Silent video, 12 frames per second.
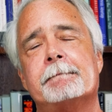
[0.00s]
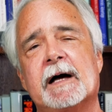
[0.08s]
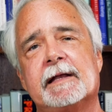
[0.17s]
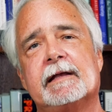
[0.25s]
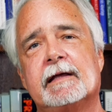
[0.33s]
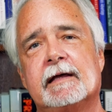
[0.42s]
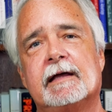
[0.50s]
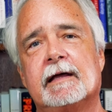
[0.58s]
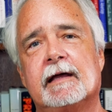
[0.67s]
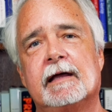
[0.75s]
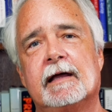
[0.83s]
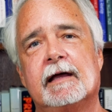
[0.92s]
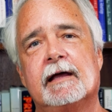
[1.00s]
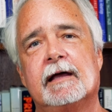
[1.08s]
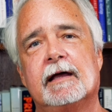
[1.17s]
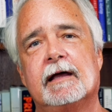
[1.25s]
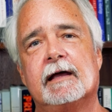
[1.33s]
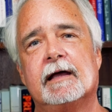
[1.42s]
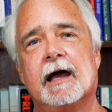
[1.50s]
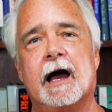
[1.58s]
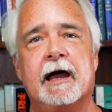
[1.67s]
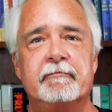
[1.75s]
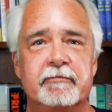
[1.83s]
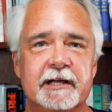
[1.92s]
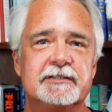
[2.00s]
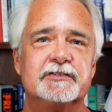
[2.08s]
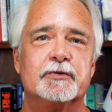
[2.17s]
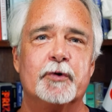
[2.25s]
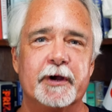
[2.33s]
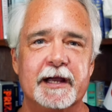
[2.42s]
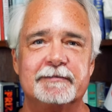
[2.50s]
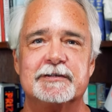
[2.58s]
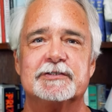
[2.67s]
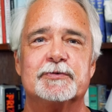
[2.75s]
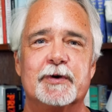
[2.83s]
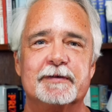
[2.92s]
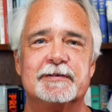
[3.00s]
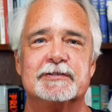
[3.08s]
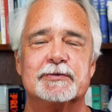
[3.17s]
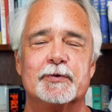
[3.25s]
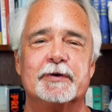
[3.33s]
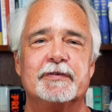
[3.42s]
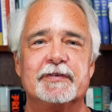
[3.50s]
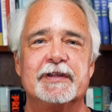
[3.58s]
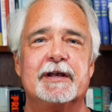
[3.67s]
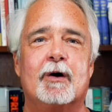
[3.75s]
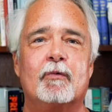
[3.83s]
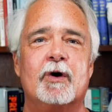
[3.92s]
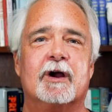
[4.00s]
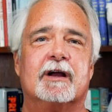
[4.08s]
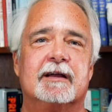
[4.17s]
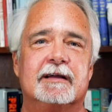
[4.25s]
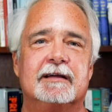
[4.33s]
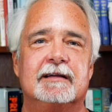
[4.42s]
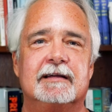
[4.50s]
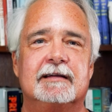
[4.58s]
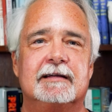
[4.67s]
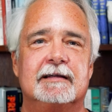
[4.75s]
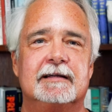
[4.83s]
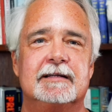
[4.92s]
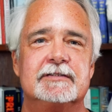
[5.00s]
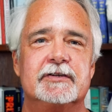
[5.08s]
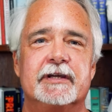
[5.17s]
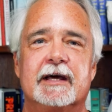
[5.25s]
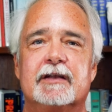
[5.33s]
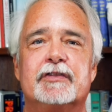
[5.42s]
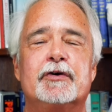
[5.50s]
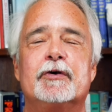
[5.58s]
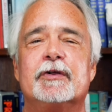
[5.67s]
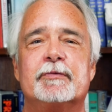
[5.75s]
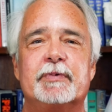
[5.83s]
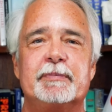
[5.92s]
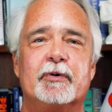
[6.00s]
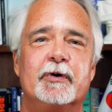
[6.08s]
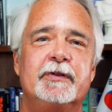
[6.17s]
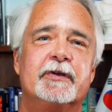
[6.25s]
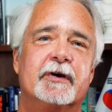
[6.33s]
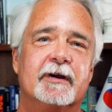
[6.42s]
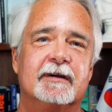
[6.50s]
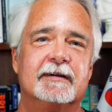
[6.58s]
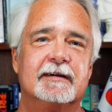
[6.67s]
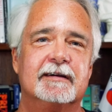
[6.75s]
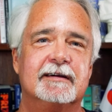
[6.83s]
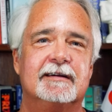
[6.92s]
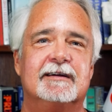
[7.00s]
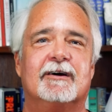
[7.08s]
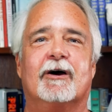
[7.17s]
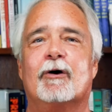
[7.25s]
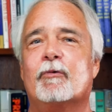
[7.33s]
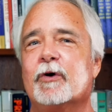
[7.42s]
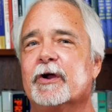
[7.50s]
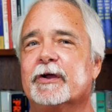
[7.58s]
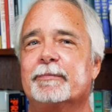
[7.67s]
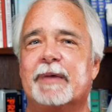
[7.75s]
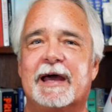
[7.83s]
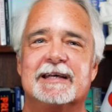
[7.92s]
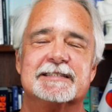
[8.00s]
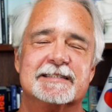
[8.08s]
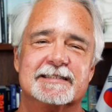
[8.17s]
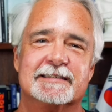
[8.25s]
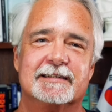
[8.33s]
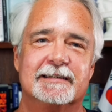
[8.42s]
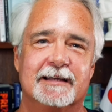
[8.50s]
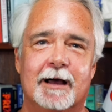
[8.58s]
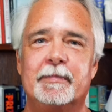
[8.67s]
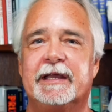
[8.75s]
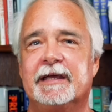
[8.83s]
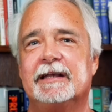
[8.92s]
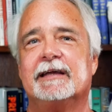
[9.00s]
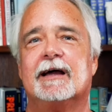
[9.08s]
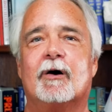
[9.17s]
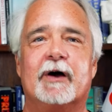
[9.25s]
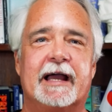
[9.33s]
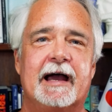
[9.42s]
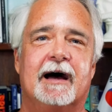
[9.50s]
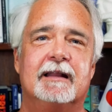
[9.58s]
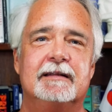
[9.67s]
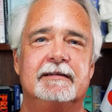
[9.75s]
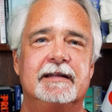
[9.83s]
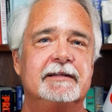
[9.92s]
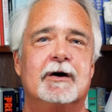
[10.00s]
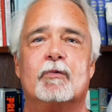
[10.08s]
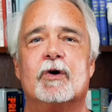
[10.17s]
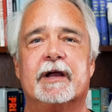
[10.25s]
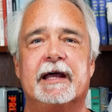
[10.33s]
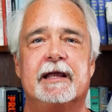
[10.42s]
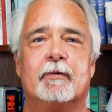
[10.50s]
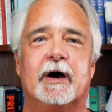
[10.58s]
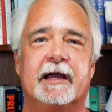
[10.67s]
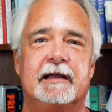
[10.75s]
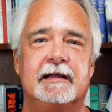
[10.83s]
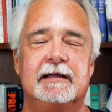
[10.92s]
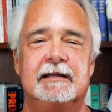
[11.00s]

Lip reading: But I've read story after story after story that they don't work. So you got a third of the people in there are wearing masks coming in and going out. It don't work anyway.